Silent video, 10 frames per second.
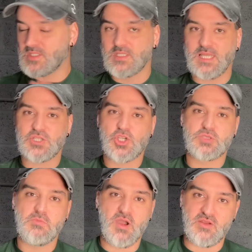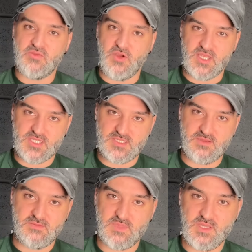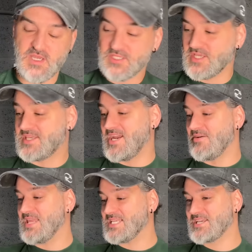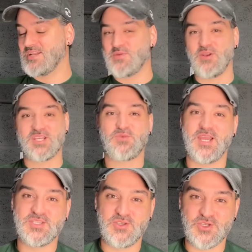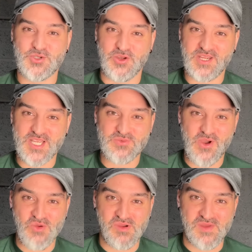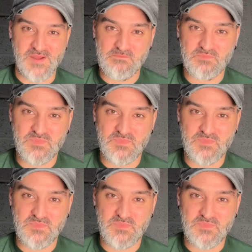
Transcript: That's just my advice. So Kieran, that's going to be on its way to you shortly as well, my man.